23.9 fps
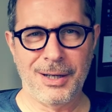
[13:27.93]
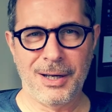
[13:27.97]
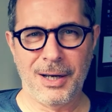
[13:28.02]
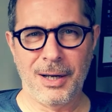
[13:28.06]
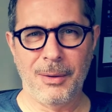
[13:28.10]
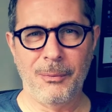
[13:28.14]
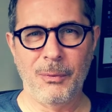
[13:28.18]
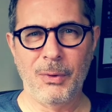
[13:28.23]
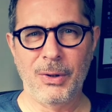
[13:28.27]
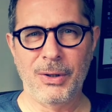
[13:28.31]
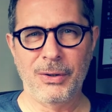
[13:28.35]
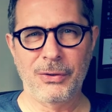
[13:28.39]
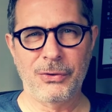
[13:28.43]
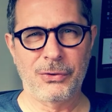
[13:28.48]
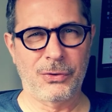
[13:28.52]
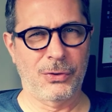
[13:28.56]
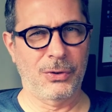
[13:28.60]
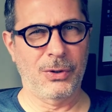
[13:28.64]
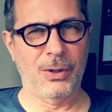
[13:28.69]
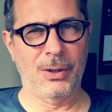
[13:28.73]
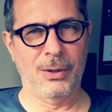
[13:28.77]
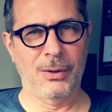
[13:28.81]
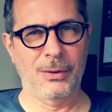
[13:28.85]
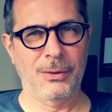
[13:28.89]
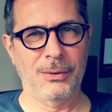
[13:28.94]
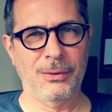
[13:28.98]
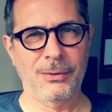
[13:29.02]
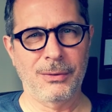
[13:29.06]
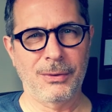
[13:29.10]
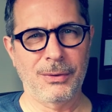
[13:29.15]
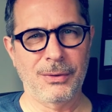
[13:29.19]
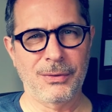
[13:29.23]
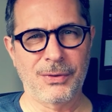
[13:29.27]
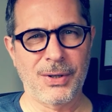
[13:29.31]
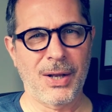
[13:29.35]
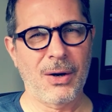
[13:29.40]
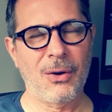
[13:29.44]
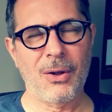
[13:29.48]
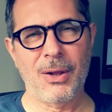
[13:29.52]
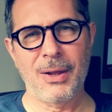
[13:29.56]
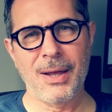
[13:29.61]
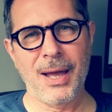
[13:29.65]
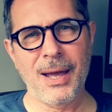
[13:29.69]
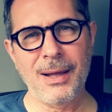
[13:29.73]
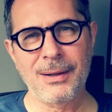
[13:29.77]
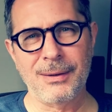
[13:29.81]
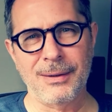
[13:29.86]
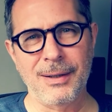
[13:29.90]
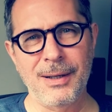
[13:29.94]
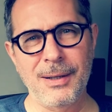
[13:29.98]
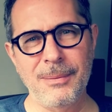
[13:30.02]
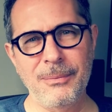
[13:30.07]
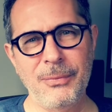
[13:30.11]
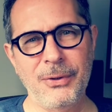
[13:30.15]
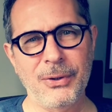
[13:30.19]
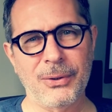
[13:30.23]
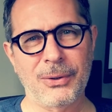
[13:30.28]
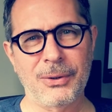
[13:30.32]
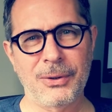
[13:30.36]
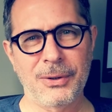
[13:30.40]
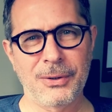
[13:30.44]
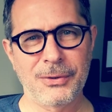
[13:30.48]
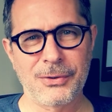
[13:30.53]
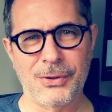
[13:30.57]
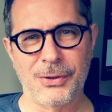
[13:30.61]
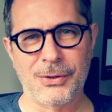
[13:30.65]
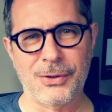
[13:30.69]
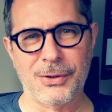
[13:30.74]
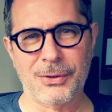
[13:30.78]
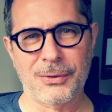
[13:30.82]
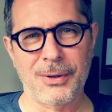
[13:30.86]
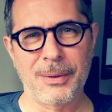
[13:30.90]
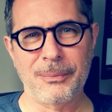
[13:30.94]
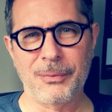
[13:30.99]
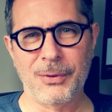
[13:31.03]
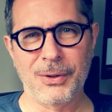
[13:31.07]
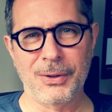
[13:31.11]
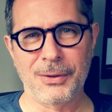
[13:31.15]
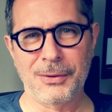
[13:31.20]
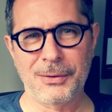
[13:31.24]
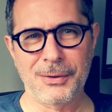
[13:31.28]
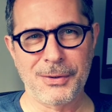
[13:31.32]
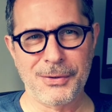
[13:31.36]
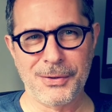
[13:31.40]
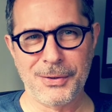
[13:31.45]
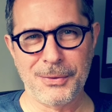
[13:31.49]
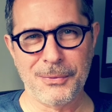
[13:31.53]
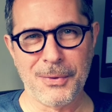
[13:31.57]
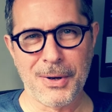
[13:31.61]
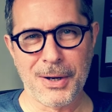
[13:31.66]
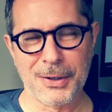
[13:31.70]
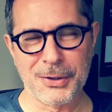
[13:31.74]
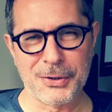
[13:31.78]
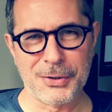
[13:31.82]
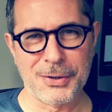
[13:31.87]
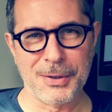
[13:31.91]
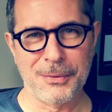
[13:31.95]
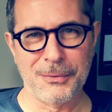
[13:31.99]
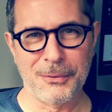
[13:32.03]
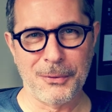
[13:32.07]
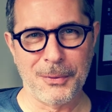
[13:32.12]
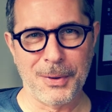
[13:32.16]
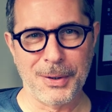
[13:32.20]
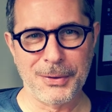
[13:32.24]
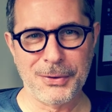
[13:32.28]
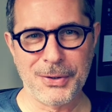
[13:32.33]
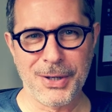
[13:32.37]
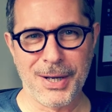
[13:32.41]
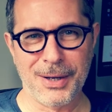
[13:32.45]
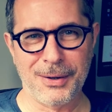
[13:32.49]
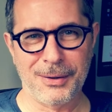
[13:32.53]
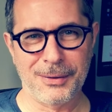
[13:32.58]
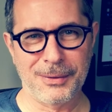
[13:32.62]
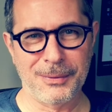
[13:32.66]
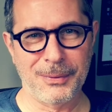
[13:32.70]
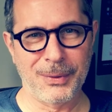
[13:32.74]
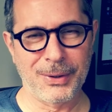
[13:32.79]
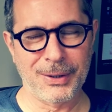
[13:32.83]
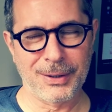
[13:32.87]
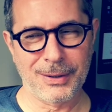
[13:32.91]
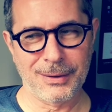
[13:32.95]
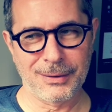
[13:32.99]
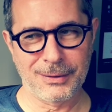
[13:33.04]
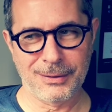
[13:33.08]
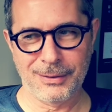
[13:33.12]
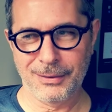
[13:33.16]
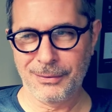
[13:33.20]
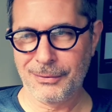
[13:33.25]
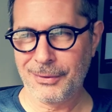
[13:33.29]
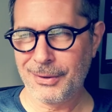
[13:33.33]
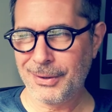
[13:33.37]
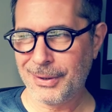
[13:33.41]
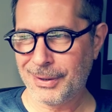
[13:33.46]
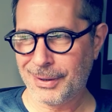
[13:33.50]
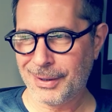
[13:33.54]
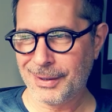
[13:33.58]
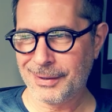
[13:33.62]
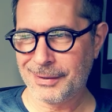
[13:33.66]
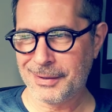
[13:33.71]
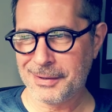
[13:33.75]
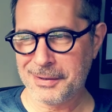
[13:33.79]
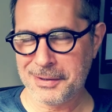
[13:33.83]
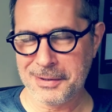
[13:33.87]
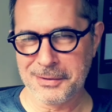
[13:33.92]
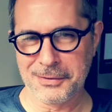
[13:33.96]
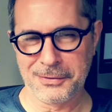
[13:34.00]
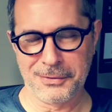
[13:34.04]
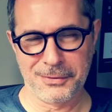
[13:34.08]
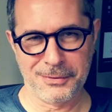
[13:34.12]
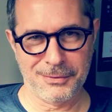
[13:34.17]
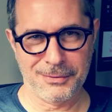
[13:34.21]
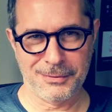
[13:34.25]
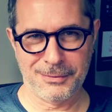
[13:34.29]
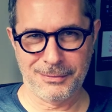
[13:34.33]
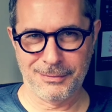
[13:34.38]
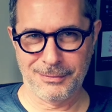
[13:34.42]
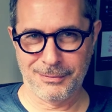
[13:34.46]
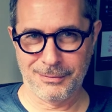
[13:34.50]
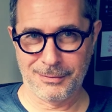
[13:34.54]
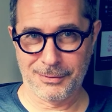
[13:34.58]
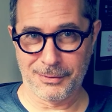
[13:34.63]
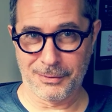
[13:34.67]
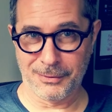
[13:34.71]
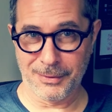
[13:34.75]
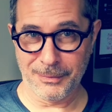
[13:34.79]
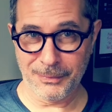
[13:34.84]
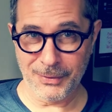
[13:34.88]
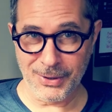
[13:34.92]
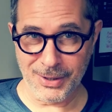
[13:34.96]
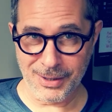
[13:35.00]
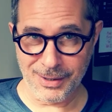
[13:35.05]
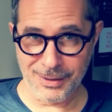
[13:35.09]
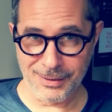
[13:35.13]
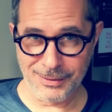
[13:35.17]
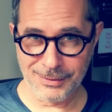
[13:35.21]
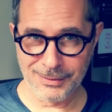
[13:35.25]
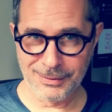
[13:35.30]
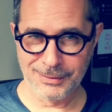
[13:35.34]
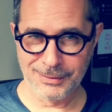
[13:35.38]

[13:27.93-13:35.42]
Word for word: is that all ad-libbed or is it scripted? Because he watched some of my channel. I'm like, do you really think this is scripted?